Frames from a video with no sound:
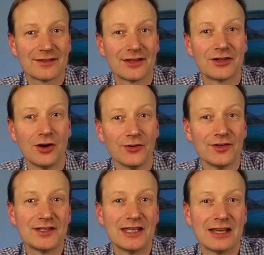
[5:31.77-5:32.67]
the golden
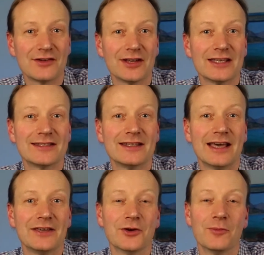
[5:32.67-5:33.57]
secret is to
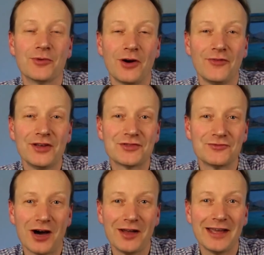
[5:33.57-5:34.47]
let your profits
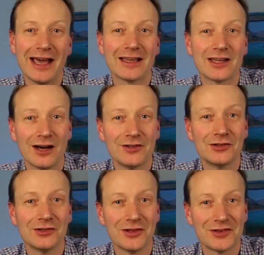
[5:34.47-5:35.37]
run and cut
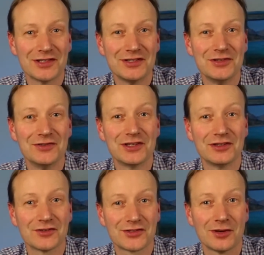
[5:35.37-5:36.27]
your losses using
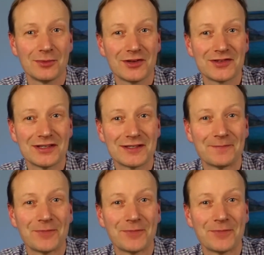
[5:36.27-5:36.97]
your stop losses.